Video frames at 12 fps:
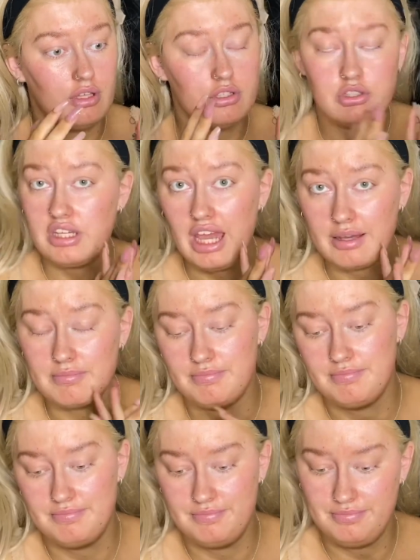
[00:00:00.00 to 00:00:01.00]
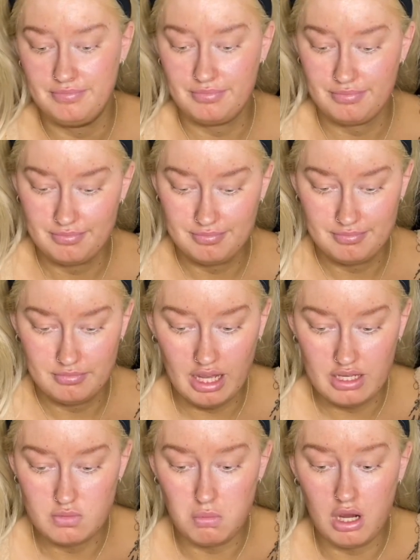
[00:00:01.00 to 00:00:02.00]
So yeah, that
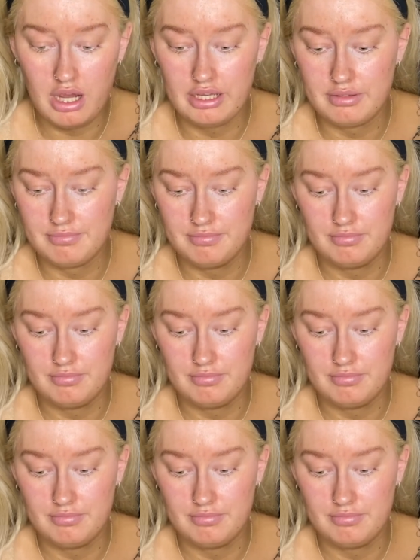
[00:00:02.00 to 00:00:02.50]
is why